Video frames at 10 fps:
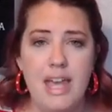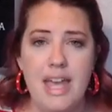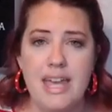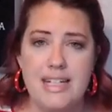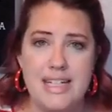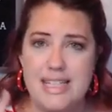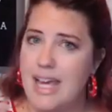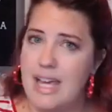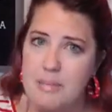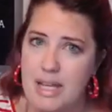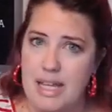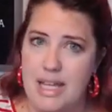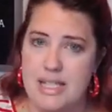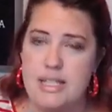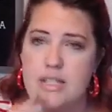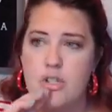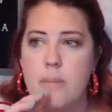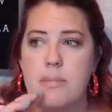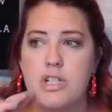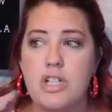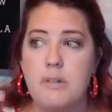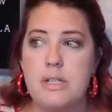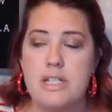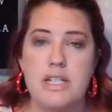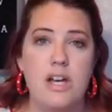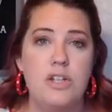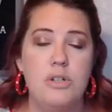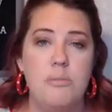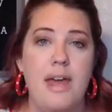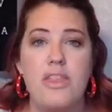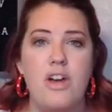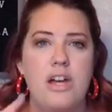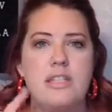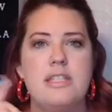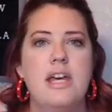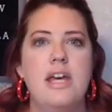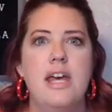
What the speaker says: And it's not going to be a list. So I'm just going to tell you my thoughts,